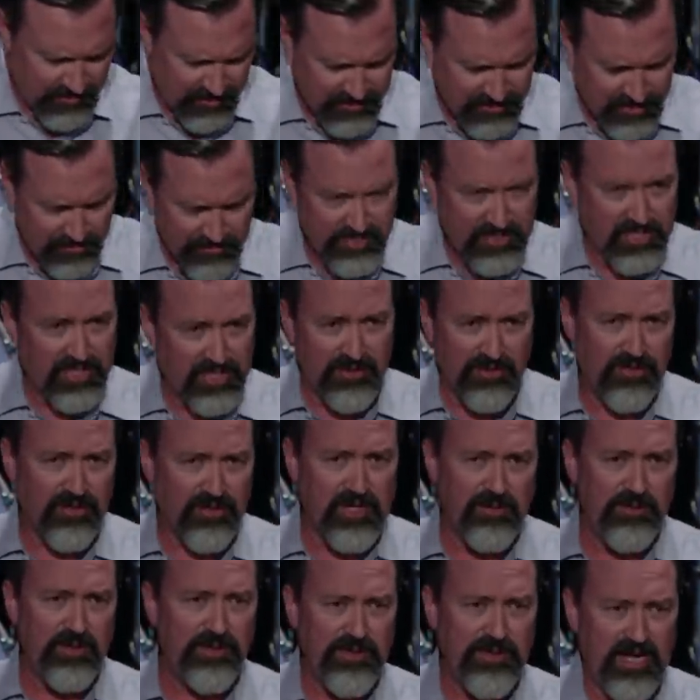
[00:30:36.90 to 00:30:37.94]
some city, they're
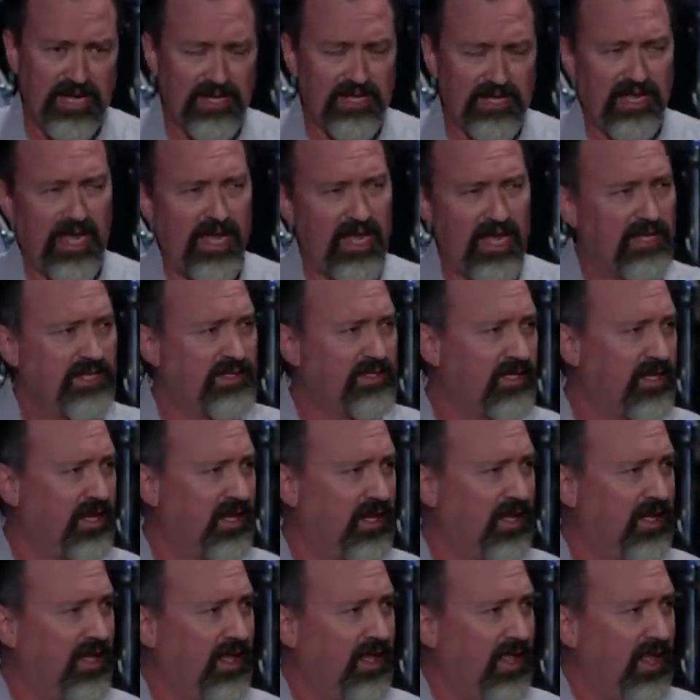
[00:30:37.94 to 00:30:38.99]
coming back, and uh,